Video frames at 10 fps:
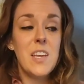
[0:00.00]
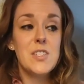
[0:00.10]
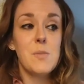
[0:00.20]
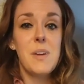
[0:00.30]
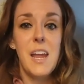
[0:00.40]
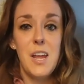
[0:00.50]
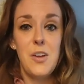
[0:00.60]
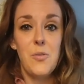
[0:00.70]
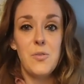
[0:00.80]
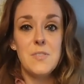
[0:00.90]
So my
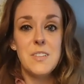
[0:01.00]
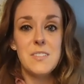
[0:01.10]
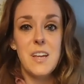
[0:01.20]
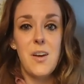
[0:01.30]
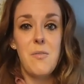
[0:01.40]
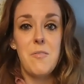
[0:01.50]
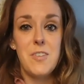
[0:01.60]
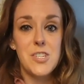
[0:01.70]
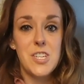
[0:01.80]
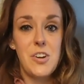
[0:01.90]
8-year-old is now a
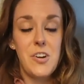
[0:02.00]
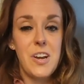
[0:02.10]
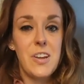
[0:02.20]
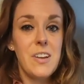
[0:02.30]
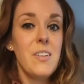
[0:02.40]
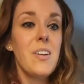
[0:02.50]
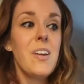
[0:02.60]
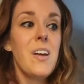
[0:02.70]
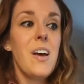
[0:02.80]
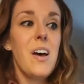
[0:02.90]
vegetarian,
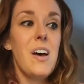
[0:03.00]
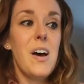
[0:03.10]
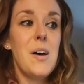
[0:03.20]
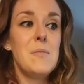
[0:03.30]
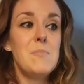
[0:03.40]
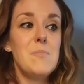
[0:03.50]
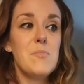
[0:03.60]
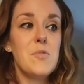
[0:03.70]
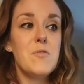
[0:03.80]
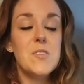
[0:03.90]

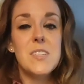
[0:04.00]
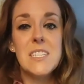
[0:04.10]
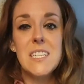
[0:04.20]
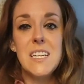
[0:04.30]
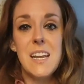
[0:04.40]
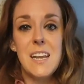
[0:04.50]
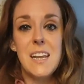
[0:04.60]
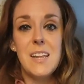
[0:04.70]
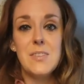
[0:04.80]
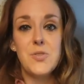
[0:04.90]
refuses to eat
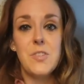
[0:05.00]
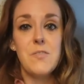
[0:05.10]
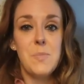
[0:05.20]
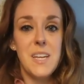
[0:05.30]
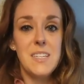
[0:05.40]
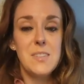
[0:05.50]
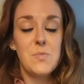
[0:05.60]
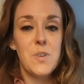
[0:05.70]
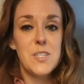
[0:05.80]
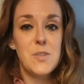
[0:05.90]
any sort of meat
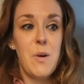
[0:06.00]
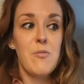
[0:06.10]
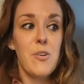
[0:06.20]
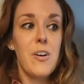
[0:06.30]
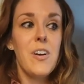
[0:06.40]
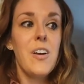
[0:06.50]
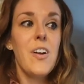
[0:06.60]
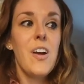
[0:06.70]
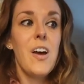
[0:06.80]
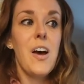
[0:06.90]
whatsoever,
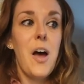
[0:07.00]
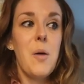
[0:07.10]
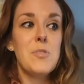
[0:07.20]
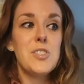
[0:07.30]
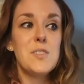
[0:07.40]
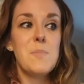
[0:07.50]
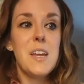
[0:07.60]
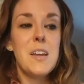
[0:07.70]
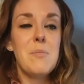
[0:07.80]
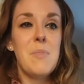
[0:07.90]
which has
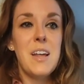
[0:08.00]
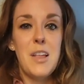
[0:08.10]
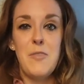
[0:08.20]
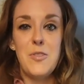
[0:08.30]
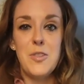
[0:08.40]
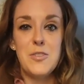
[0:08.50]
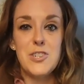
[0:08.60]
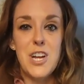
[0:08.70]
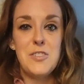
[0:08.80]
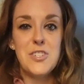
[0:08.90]
made my life a little
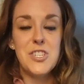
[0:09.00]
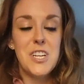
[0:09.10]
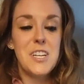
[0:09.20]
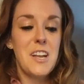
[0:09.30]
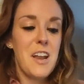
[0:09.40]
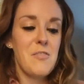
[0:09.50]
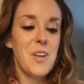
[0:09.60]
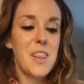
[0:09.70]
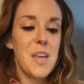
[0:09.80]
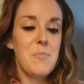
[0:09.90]
challenging and
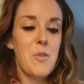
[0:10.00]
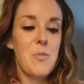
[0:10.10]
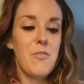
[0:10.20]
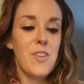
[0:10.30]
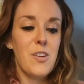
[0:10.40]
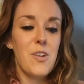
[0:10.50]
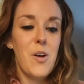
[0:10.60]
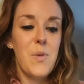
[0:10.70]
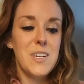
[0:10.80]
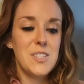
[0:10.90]
everything, but we figured
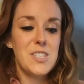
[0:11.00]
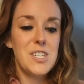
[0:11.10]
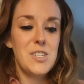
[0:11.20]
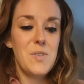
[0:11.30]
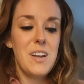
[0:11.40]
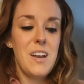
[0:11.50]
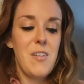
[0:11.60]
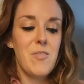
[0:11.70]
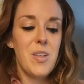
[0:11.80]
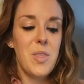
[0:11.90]
out ways to do it and
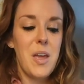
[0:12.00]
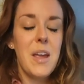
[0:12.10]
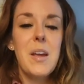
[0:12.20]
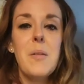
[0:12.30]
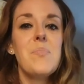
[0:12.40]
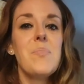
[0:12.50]
everything.